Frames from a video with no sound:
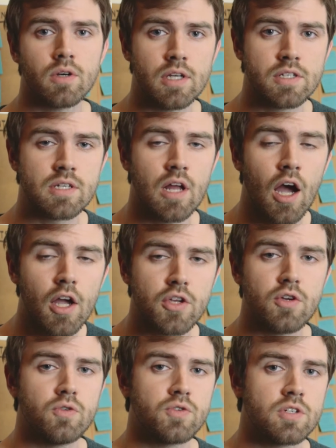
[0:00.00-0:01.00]
is not
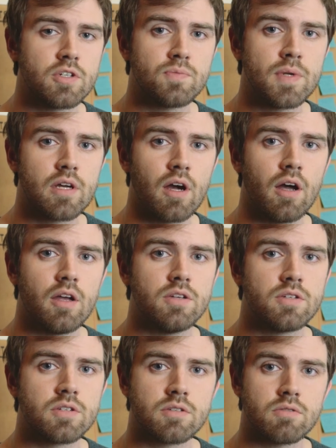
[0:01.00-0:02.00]
used is
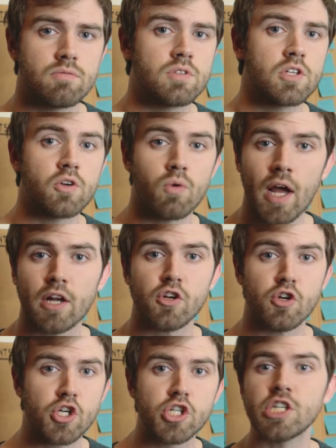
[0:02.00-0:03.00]
because the
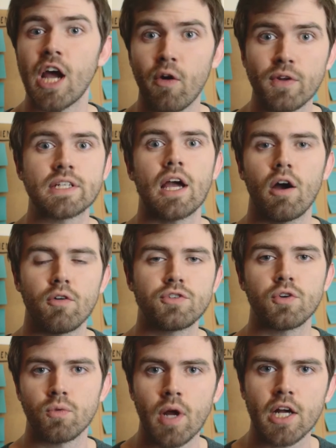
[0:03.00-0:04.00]
director is shouting out
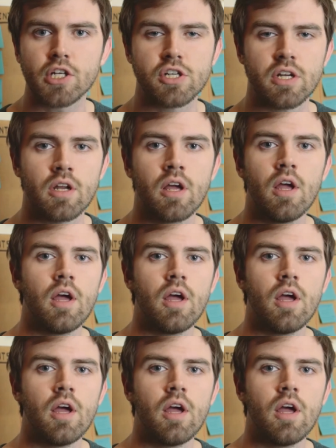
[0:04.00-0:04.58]
direction.